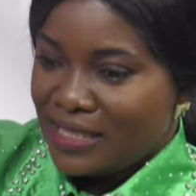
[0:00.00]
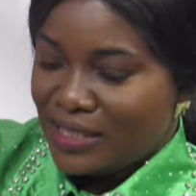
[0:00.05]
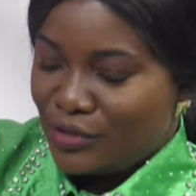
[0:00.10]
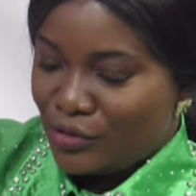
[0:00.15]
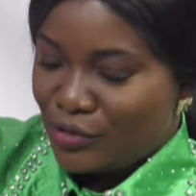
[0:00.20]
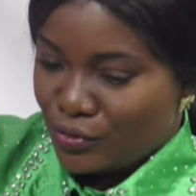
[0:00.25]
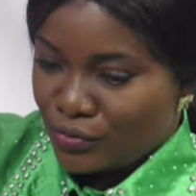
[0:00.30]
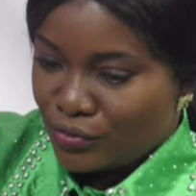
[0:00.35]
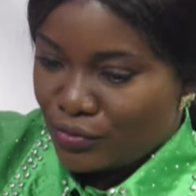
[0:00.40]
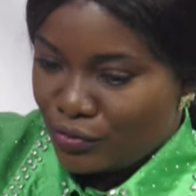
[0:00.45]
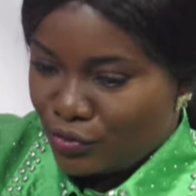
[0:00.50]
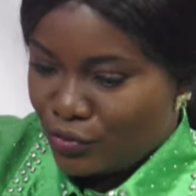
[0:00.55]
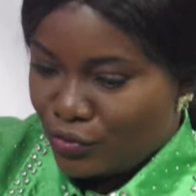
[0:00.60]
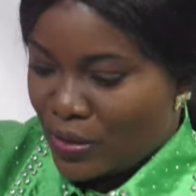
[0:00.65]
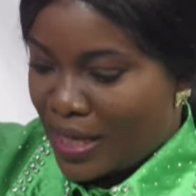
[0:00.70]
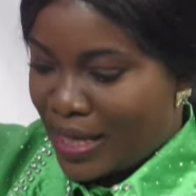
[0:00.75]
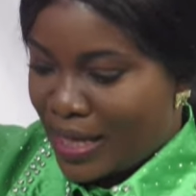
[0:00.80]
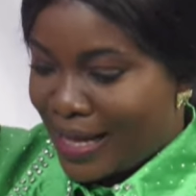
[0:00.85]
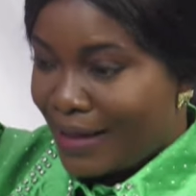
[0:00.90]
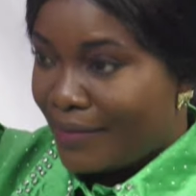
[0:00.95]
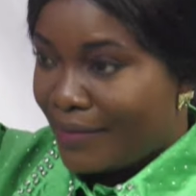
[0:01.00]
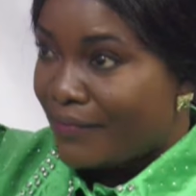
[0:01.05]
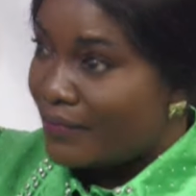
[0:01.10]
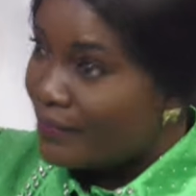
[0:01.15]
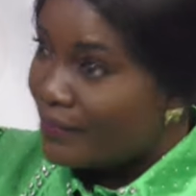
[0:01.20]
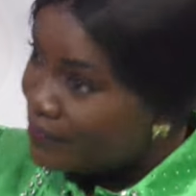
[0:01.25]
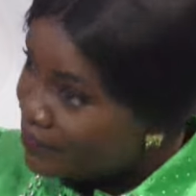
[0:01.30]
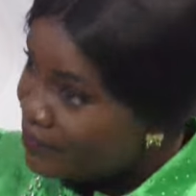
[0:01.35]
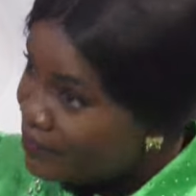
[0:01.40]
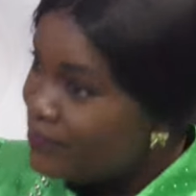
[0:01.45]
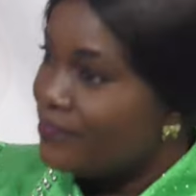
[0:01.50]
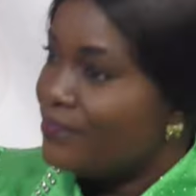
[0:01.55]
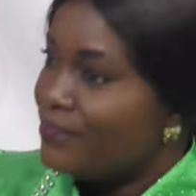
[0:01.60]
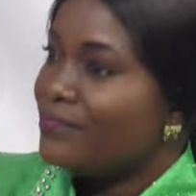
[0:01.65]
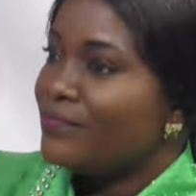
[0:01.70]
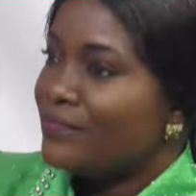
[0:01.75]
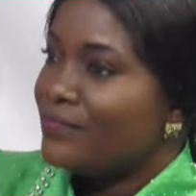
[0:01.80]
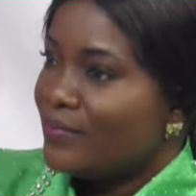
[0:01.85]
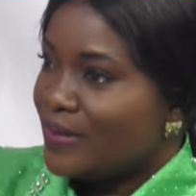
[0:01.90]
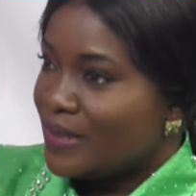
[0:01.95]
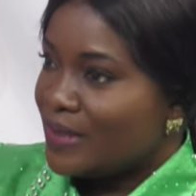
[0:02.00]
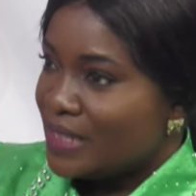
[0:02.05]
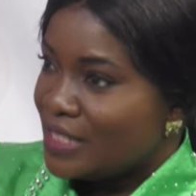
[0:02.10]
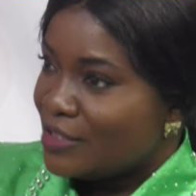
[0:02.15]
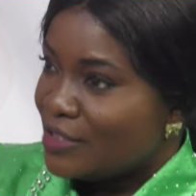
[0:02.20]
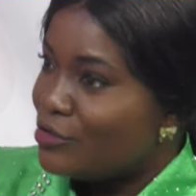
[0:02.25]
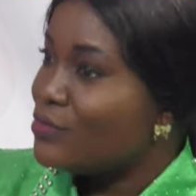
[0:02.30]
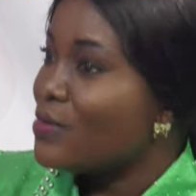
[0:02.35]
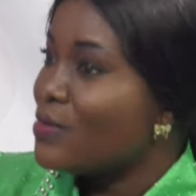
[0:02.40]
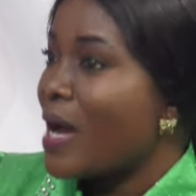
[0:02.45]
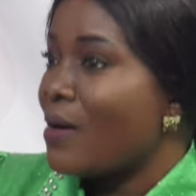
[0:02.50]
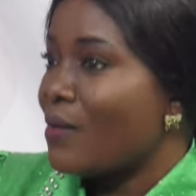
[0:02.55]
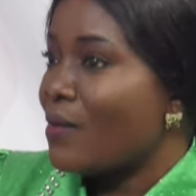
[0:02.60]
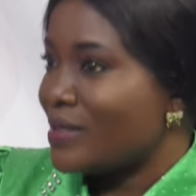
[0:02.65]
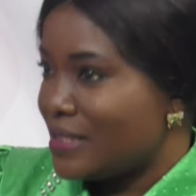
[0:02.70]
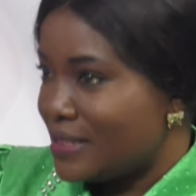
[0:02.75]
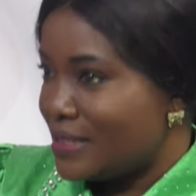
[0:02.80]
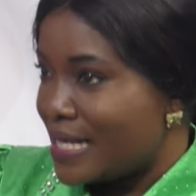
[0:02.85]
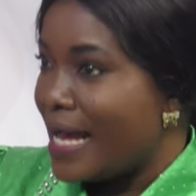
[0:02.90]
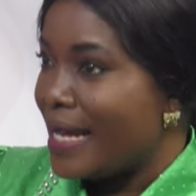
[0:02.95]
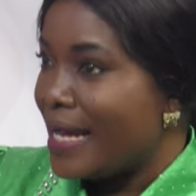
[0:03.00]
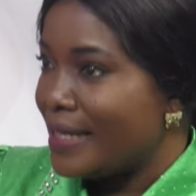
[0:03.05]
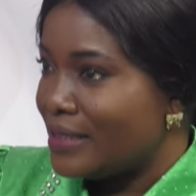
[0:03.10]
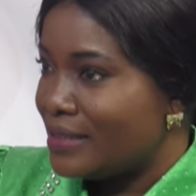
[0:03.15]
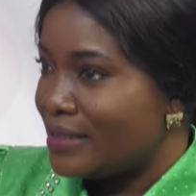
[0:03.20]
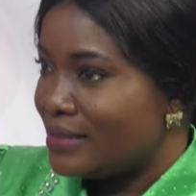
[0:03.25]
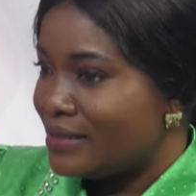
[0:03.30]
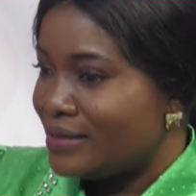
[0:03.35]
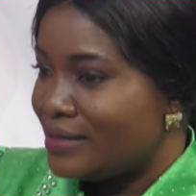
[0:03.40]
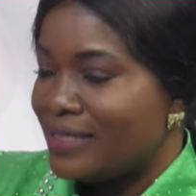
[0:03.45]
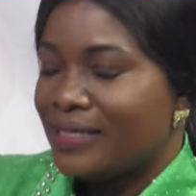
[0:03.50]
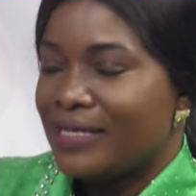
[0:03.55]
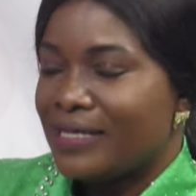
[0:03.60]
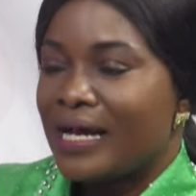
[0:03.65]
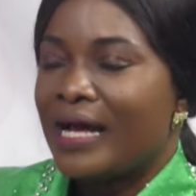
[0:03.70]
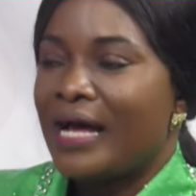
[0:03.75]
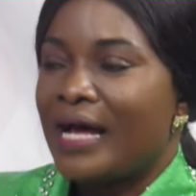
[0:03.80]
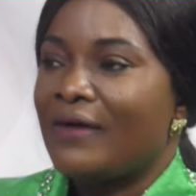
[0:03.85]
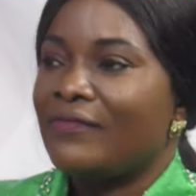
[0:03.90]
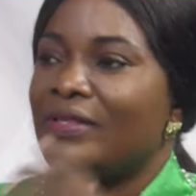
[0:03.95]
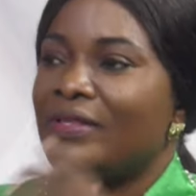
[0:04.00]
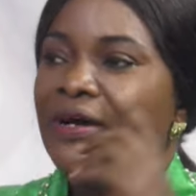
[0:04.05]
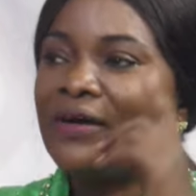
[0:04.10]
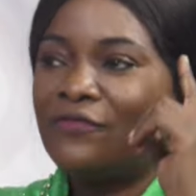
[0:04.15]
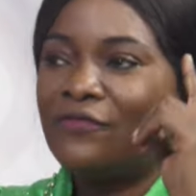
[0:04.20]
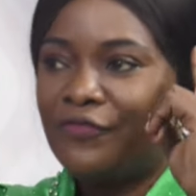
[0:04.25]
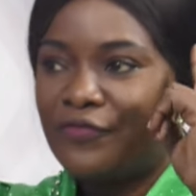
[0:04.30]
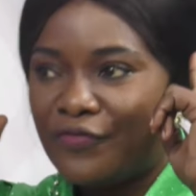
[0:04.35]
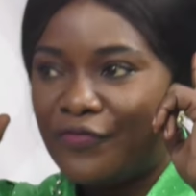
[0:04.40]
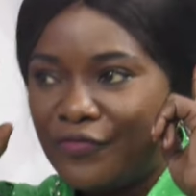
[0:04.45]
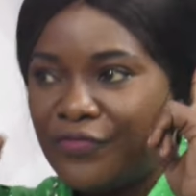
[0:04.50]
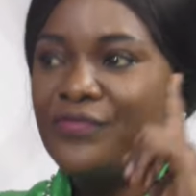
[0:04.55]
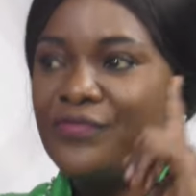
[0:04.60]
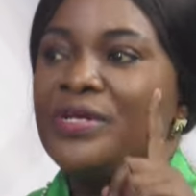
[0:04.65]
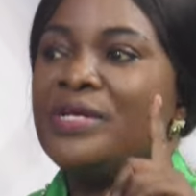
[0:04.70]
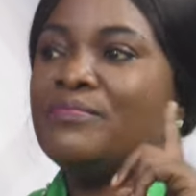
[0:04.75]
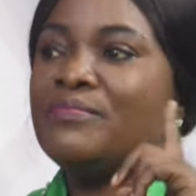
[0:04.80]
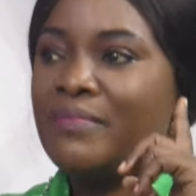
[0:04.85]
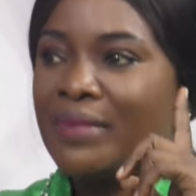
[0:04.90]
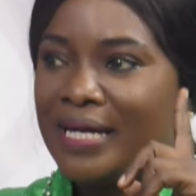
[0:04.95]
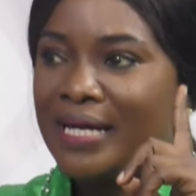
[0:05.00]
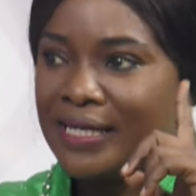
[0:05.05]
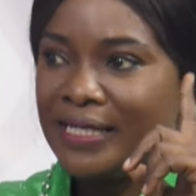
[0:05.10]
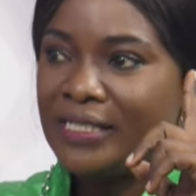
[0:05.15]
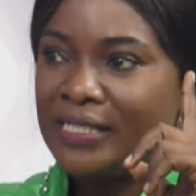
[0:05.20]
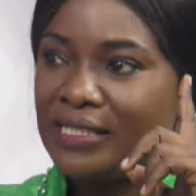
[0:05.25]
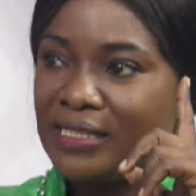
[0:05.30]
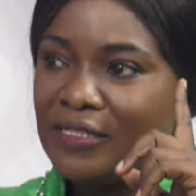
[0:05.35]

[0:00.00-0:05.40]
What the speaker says: to come into our side, mm. then I have that free mind.